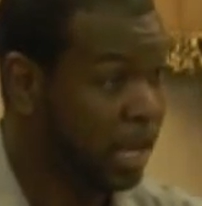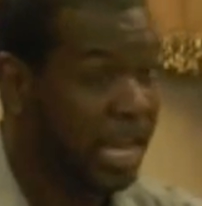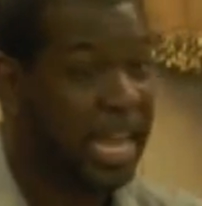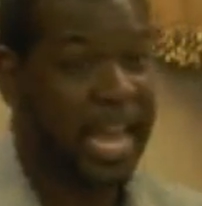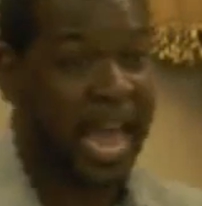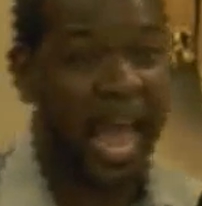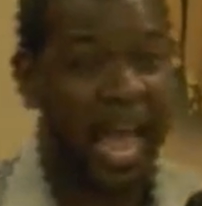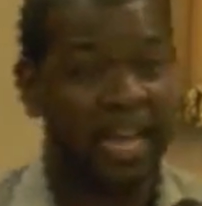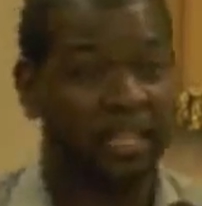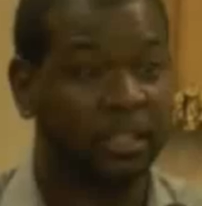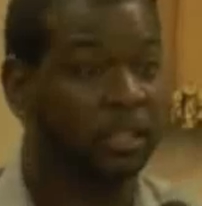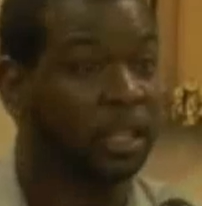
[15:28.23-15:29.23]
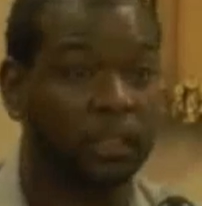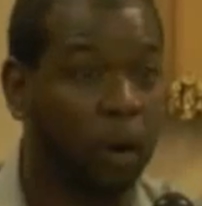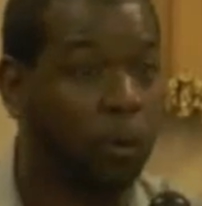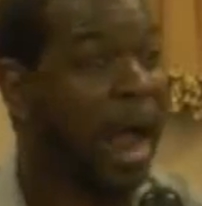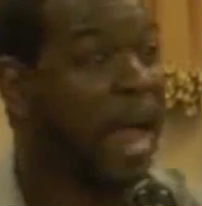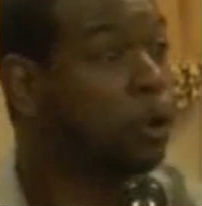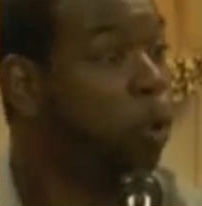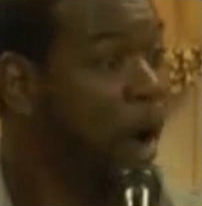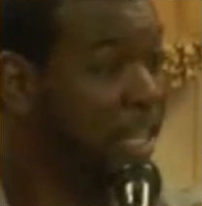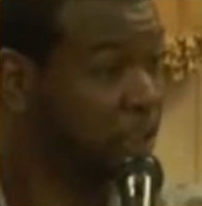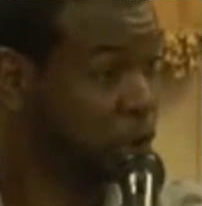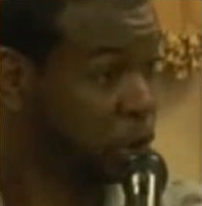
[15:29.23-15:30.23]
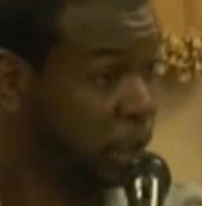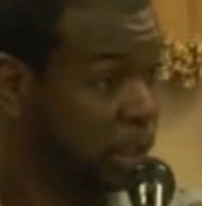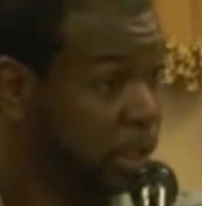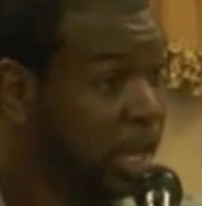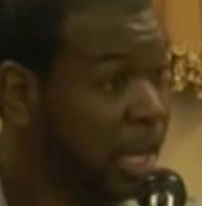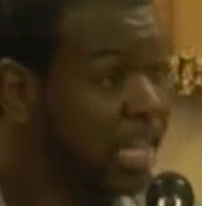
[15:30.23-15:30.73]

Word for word: He asks the right question.